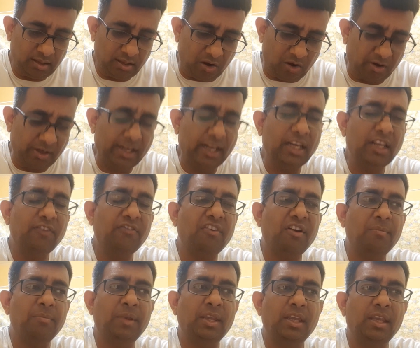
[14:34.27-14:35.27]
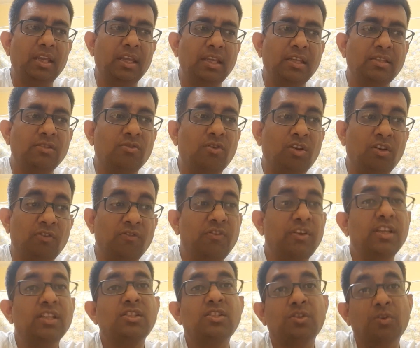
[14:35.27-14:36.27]
organic farming is
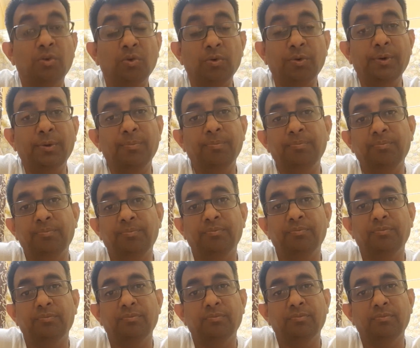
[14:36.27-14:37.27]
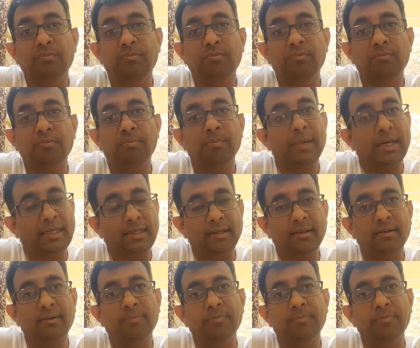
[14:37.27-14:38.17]
always good, better,